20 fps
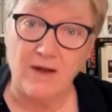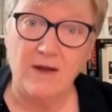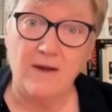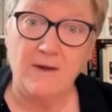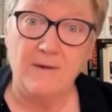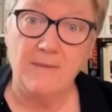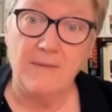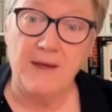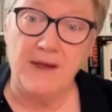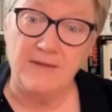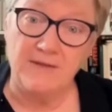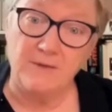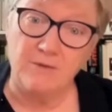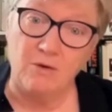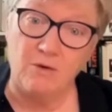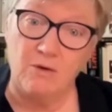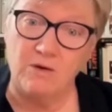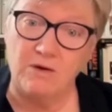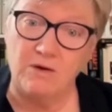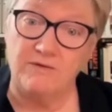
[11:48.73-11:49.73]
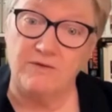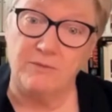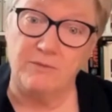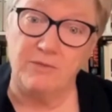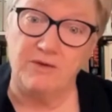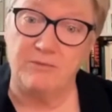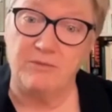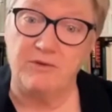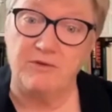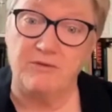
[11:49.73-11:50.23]
And the role of the
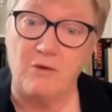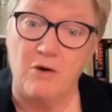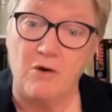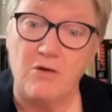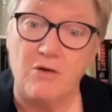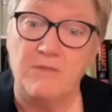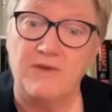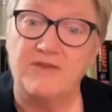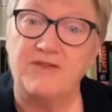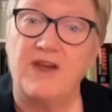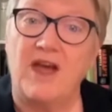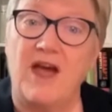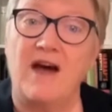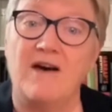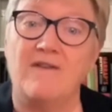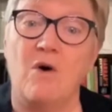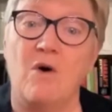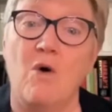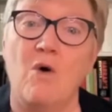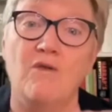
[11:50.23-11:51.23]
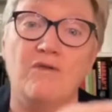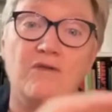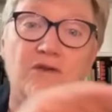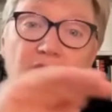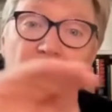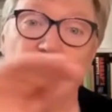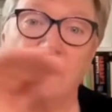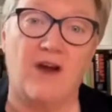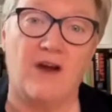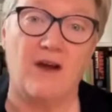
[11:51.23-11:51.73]
Bishop of Rome is to have
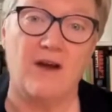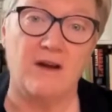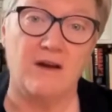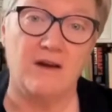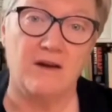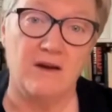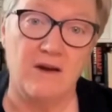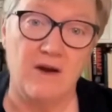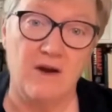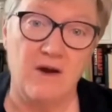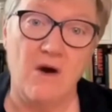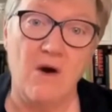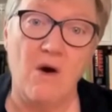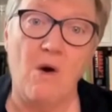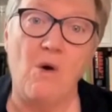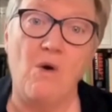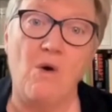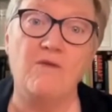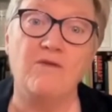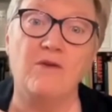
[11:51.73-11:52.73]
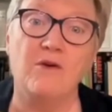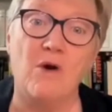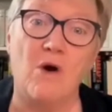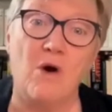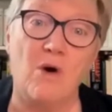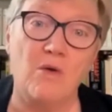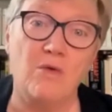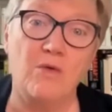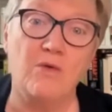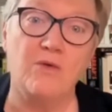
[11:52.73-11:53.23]
oversight over
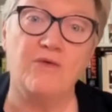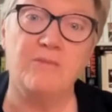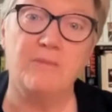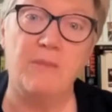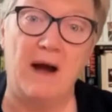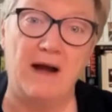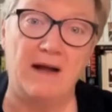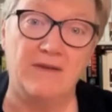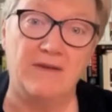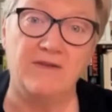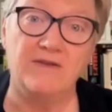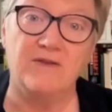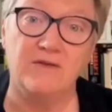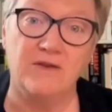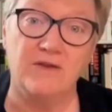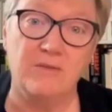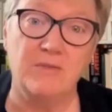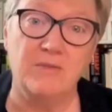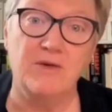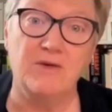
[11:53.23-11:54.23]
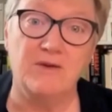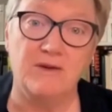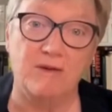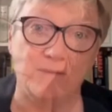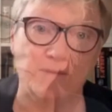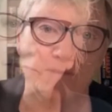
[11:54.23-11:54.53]
all those bonds of communion.